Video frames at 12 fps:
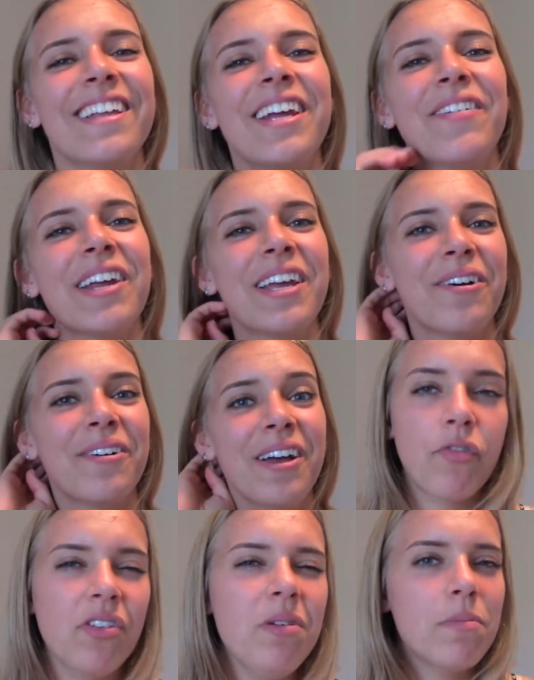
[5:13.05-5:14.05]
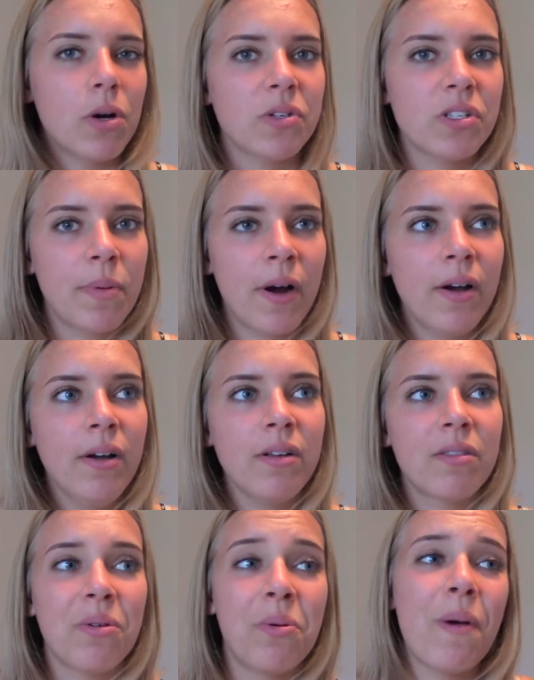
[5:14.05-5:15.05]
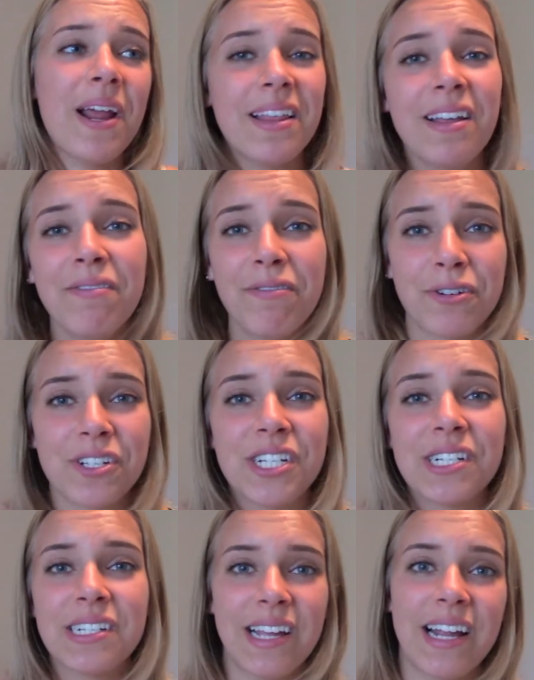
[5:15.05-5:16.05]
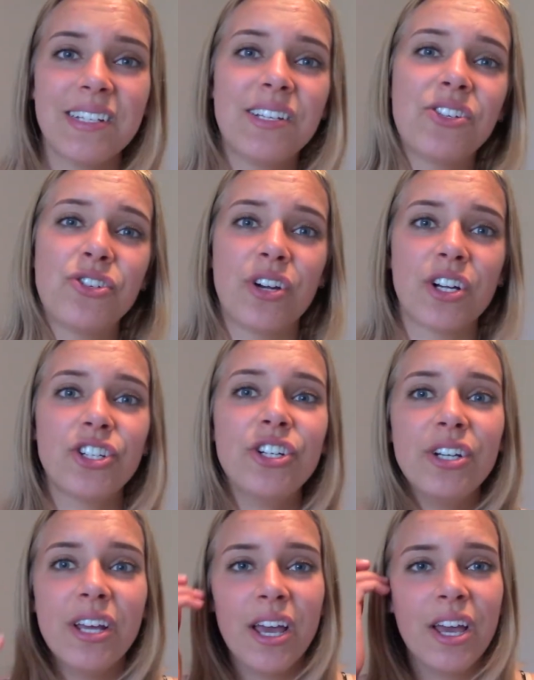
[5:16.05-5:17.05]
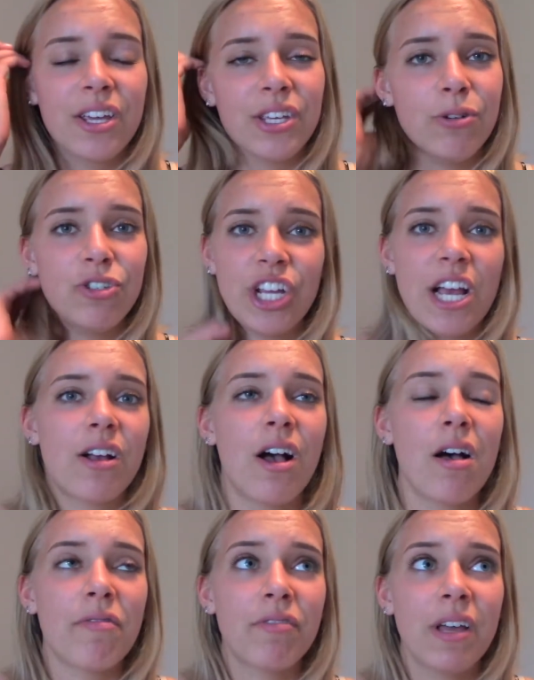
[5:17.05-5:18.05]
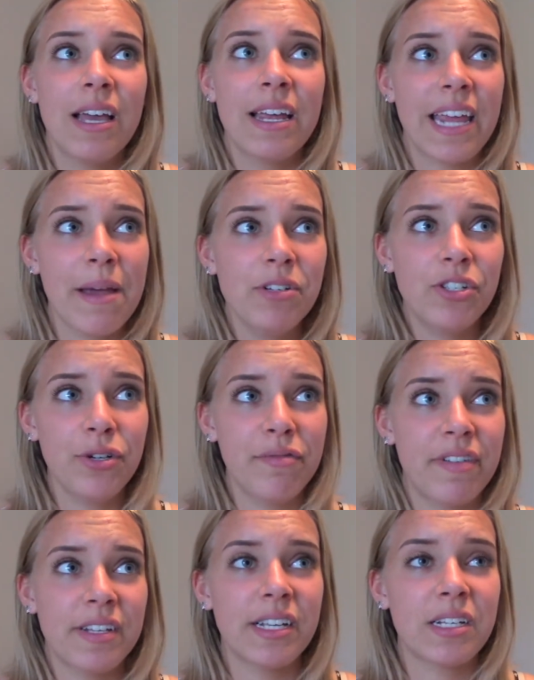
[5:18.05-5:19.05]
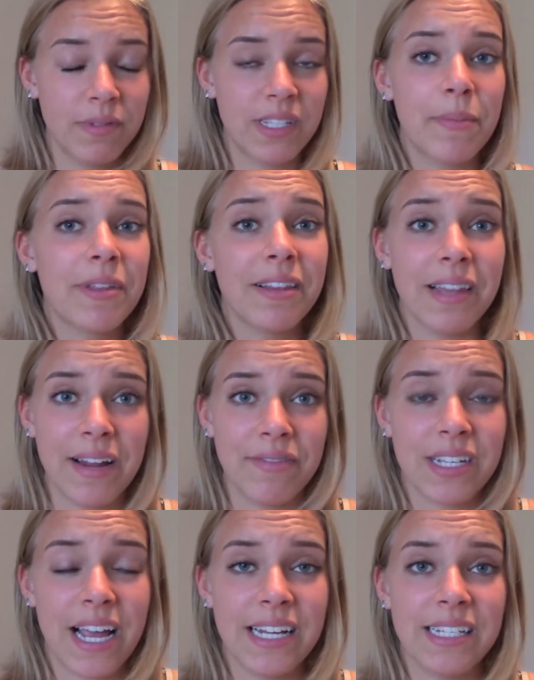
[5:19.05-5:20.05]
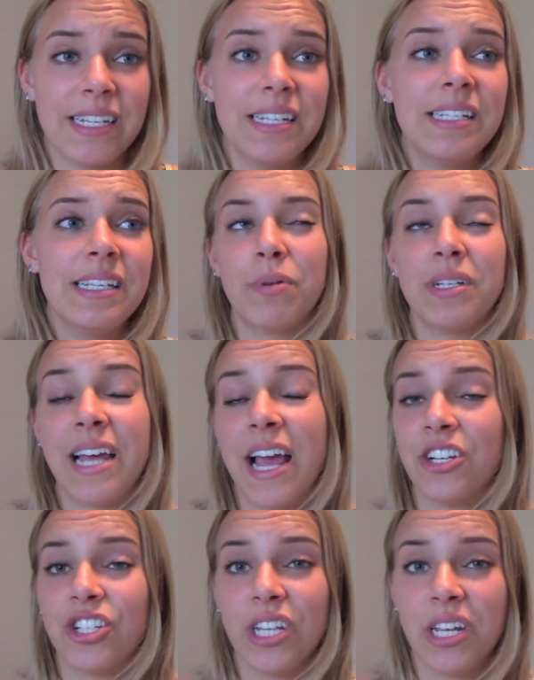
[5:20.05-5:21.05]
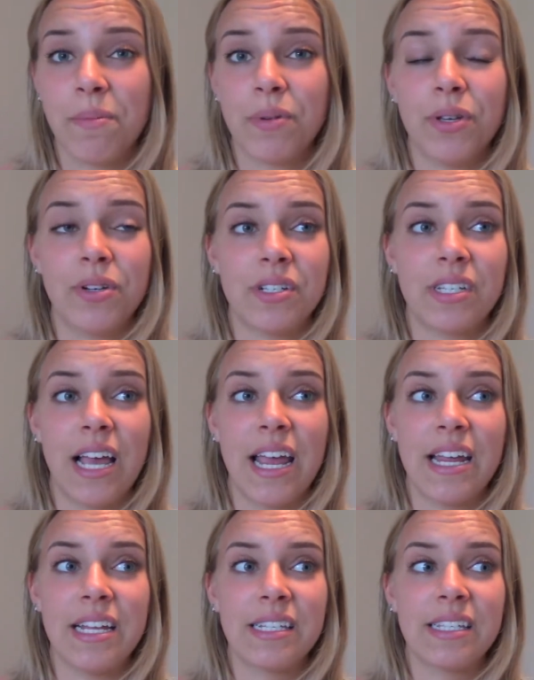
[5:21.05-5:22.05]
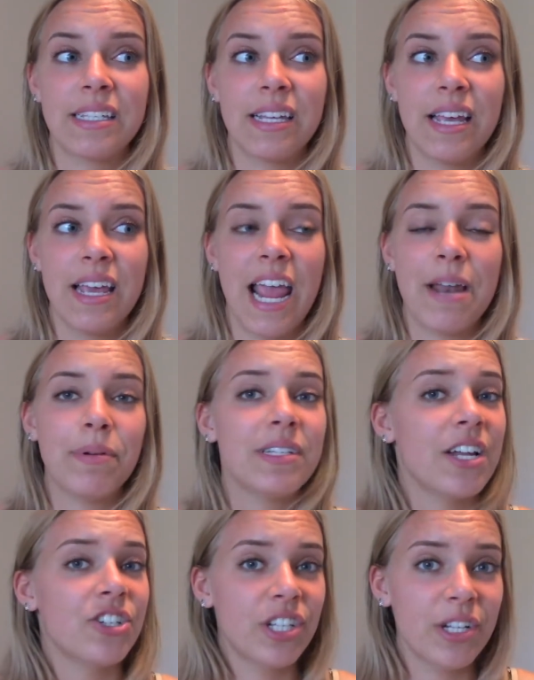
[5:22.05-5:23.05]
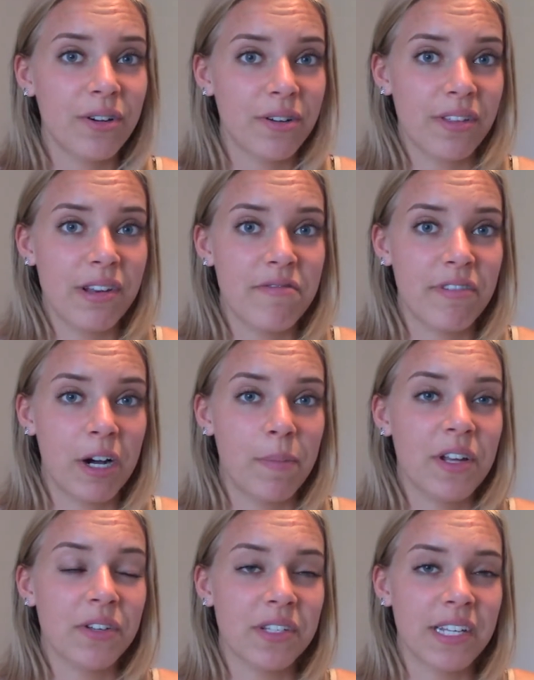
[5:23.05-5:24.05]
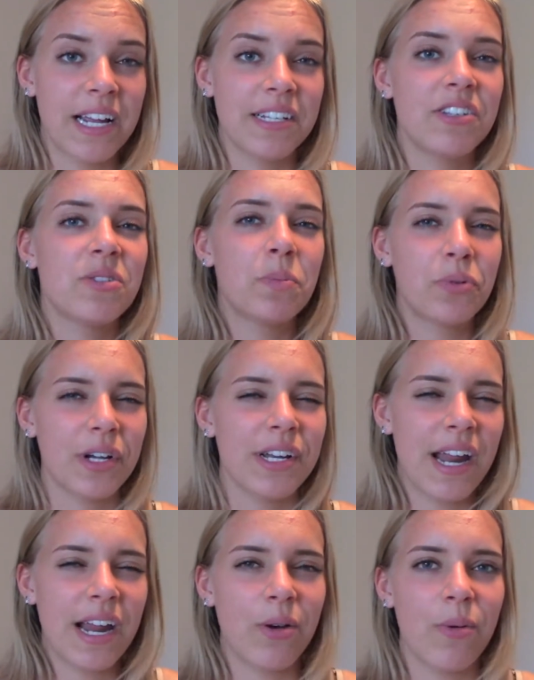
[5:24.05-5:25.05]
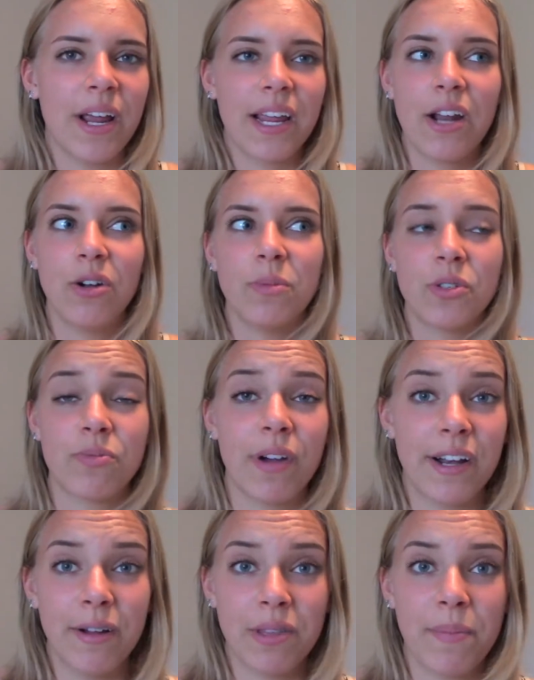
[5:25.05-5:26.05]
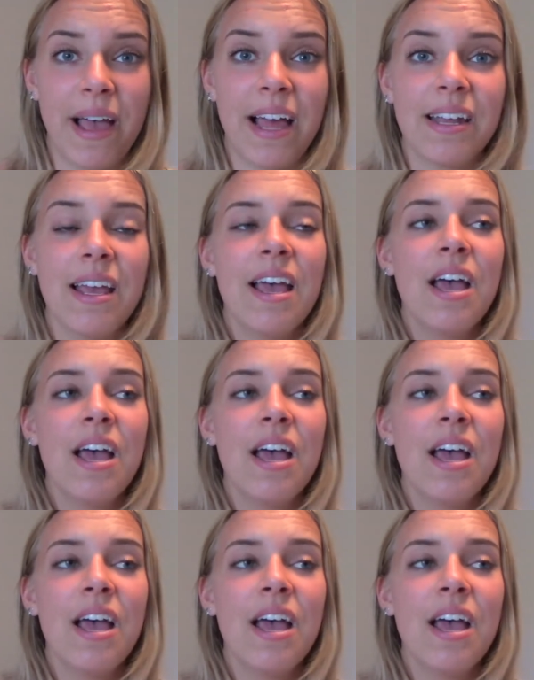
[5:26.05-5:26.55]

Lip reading: There we go. For the most part, the way that first year science is structured, you check off chemistry, physics, some of the life sciences, potentially computer science, and potentially earth and environmental sciences pretty dang quick and almost right out the bat.